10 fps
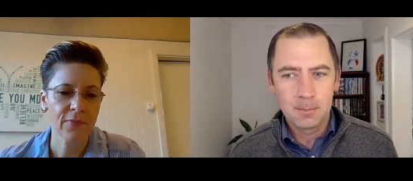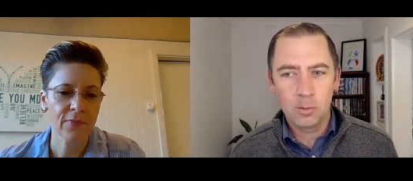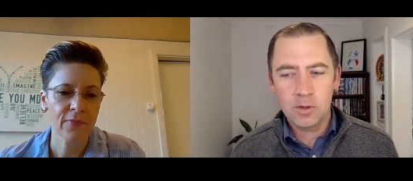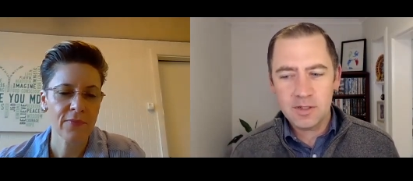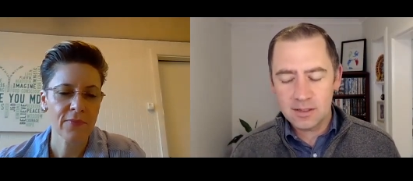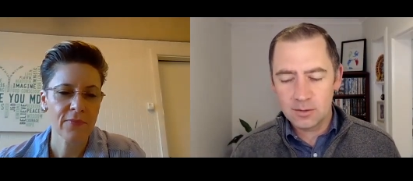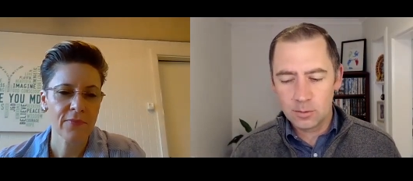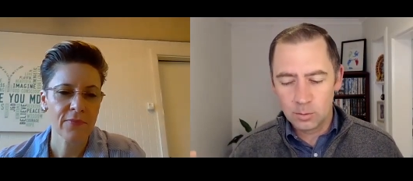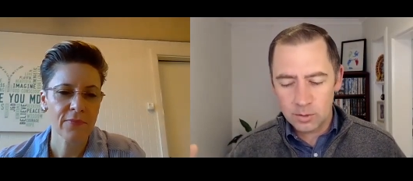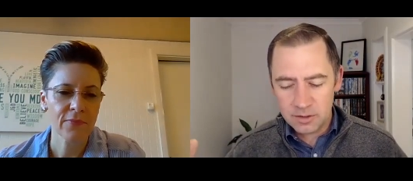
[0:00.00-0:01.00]
Speaker 1: But what does it
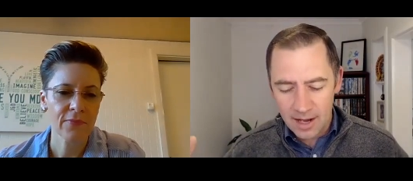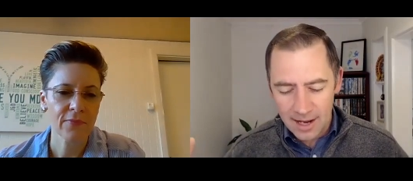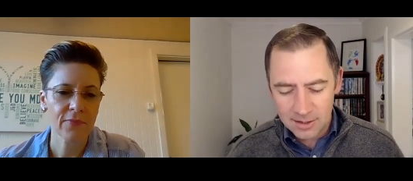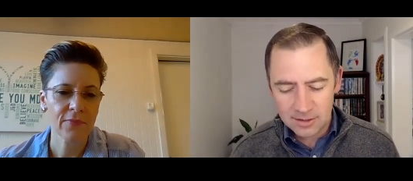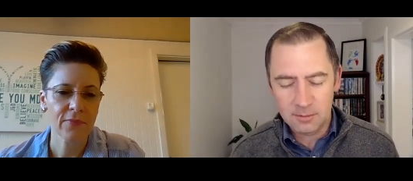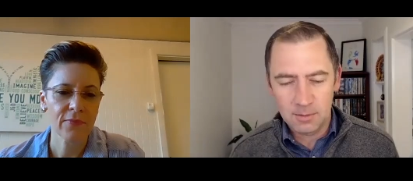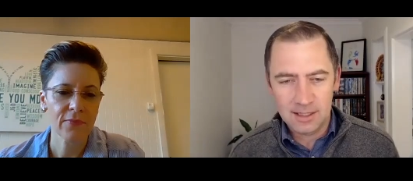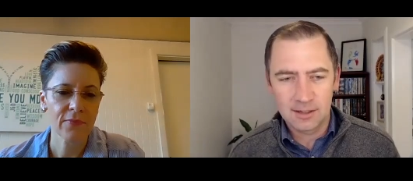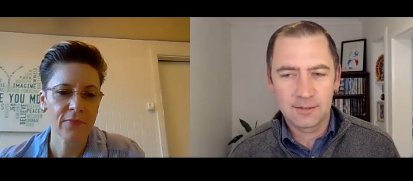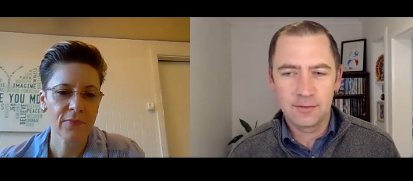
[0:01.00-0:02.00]
what does it actually
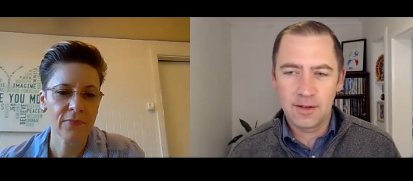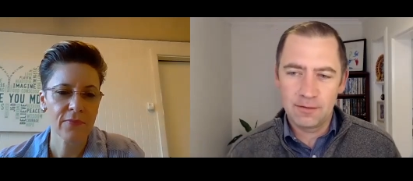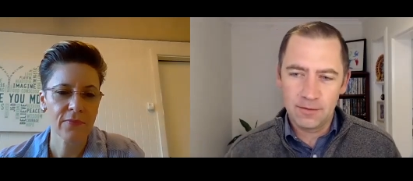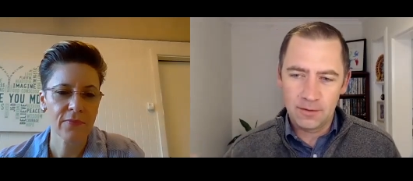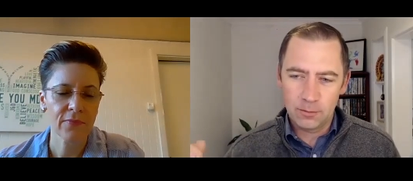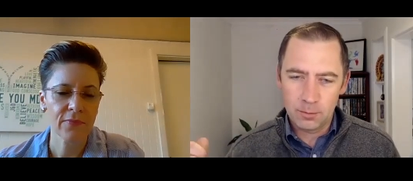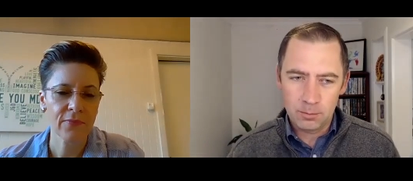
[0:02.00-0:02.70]
mean? Like, if if, if